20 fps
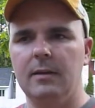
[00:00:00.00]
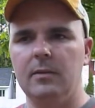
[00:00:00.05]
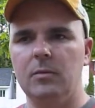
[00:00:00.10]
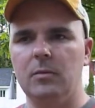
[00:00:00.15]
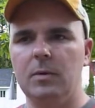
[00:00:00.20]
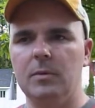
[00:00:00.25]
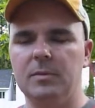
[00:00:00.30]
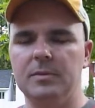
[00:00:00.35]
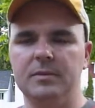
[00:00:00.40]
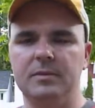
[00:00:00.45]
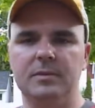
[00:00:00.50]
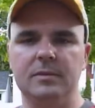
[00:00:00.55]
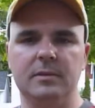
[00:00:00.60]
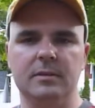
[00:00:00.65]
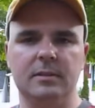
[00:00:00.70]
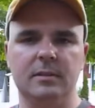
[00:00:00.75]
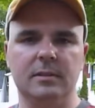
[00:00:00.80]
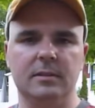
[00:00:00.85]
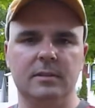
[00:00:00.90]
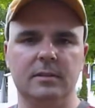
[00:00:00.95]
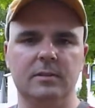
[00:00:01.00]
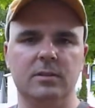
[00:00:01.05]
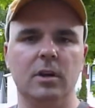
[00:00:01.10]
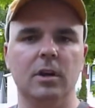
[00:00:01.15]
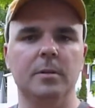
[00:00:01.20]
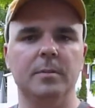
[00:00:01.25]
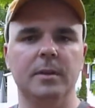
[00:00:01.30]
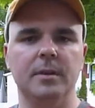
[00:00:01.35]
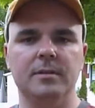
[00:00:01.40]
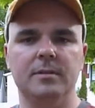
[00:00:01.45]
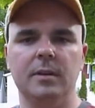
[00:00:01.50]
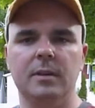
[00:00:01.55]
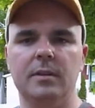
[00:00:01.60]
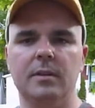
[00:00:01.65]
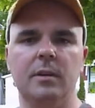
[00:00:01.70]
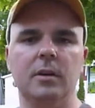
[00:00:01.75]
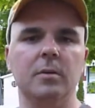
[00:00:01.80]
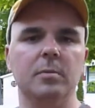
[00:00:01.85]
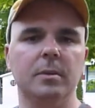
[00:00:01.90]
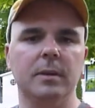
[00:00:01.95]
what was termed as the
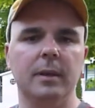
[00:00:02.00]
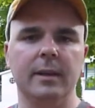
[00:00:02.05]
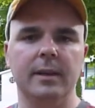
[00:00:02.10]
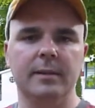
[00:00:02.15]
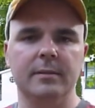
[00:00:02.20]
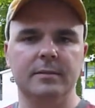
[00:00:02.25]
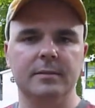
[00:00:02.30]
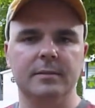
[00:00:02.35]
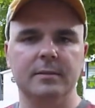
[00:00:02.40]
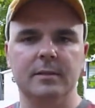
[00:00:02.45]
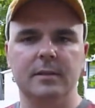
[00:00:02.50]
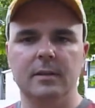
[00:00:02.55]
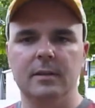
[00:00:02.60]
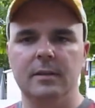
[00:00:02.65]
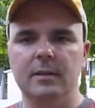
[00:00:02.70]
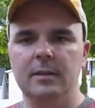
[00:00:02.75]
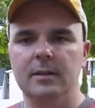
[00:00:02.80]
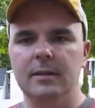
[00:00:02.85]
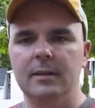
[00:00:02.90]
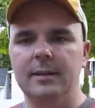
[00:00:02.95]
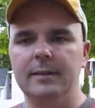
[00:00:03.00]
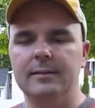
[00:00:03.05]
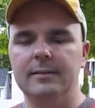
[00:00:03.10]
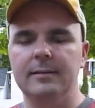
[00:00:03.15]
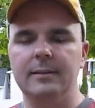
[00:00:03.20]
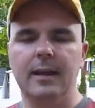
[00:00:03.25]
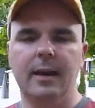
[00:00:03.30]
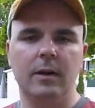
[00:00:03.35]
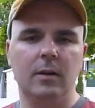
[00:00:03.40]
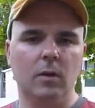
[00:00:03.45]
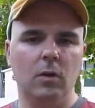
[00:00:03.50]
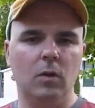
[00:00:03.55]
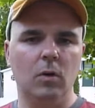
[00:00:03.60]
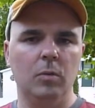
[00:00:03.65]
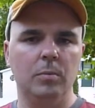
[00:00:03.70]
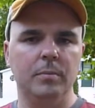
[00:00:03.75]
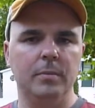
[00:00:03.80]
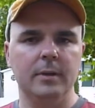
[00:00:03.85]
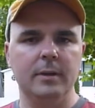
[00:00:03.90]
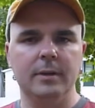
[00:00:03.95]
third place. It's not
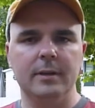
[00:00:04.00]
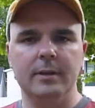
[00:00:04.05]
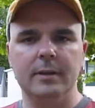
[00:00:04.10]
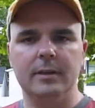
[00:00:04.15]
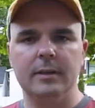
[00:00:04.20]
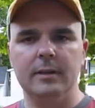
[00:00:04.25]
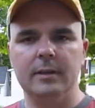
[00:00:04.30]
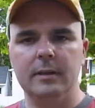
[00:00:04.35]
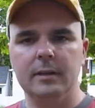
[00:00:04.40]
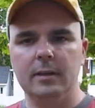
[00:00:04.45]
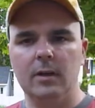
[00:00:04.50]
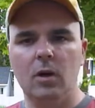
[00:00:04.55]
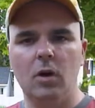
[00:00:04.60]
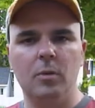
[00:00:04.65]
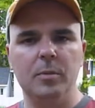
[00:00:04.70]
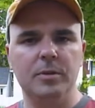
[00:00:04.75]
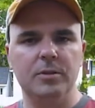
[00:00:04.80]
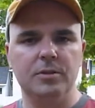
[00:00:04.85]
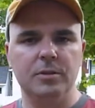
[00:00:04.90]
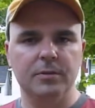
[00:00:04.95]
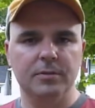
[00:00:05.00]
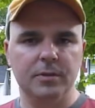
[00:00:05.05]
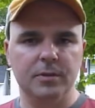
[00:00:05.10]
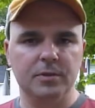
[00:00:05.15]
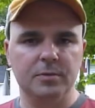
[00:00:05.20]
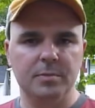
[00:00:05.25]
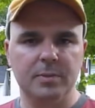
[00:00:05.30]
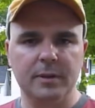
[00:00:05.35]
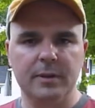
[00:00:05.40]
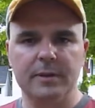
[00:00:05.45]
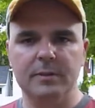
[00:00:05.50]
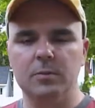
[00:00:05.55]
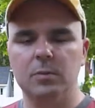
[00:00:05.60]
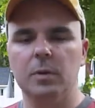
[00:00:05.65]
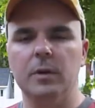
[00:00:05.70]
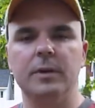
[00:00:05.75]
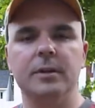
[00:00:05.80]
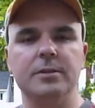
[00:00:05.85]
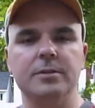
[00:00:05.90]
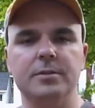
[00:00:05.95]
home. Home is your first place,
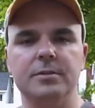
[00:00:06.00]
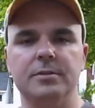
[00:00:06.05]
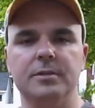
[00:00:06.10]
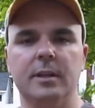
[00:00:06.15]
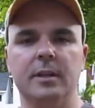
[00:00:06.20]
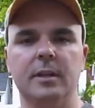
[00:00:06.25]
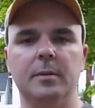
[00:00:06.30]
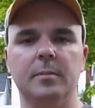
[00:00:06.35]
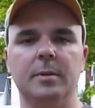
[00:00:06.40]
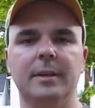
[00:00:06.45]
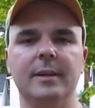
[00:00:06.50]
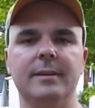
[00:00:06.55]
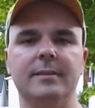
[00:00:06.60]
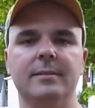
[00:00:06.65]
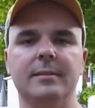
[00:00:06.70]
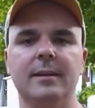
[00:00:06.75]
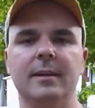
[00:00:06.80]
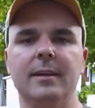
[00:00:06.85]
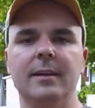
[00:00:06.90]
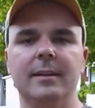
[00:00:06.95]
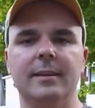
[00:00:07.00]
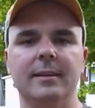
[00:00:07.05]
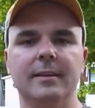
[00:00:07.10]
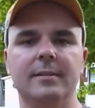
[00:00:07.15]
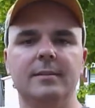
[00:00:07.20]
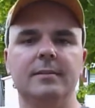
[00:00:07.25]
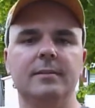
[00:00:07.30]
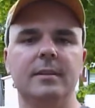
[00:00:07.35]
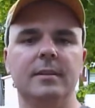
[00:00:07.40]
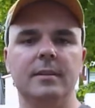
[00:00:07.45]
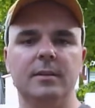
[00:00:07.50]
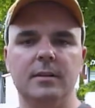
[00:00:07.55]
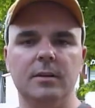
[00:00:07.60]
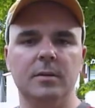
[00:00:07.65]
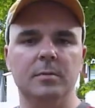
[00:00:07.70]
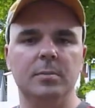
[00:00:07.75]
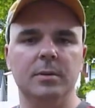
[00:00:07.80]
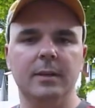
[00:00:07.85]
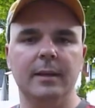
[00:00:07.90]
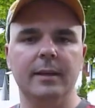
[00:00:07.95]
work is your second place. This is the
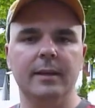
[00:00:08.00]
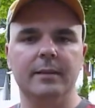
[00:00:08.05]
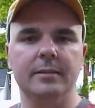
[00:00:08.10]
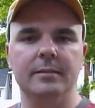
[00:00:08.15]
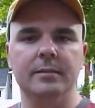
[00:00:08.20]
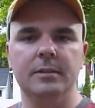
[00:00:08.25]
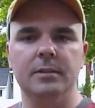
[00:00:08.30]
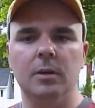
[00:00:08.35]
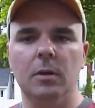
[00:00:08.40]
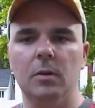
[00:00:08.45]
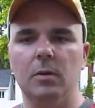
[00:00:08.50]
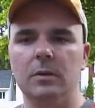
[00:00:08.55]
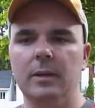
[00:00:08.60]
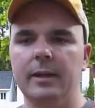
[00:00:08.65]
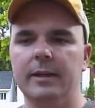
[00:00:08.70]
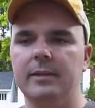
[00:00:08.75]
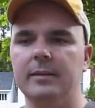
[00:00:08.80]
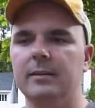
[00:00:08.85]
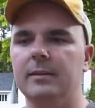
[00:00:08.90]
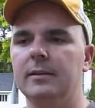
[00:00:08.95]
third place, you know, like